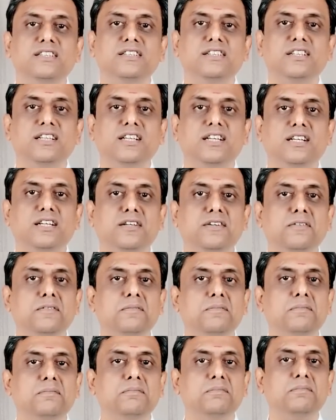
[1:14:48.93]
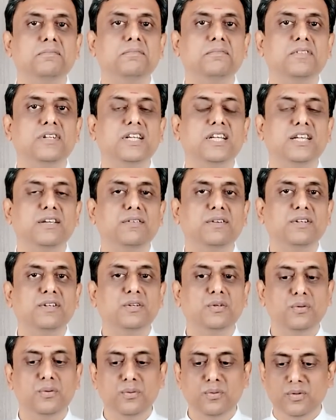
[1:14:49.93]
Even
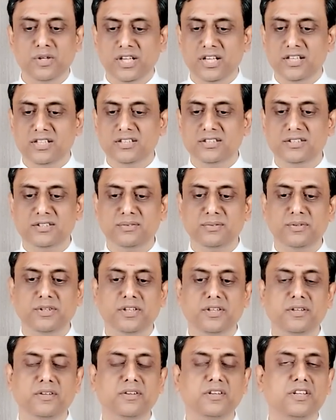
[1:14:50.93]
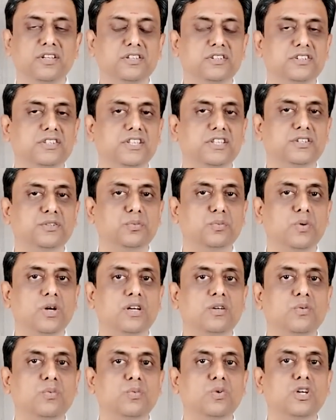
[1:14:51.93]
though it is just
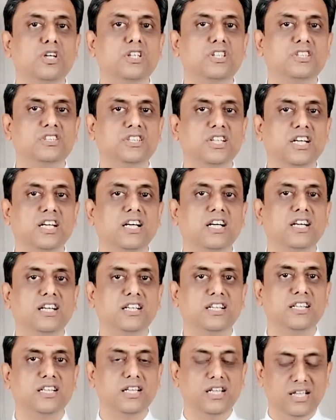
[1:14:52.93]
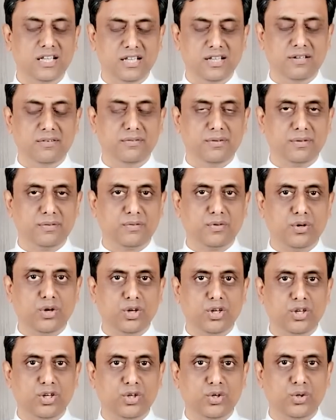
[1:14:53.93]
one word sangaha, we've gone
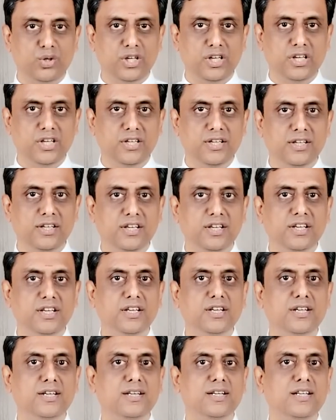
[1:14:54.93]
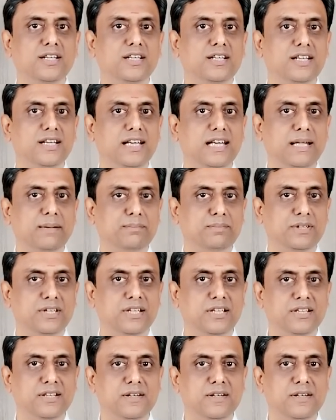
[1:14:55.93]
into real depth,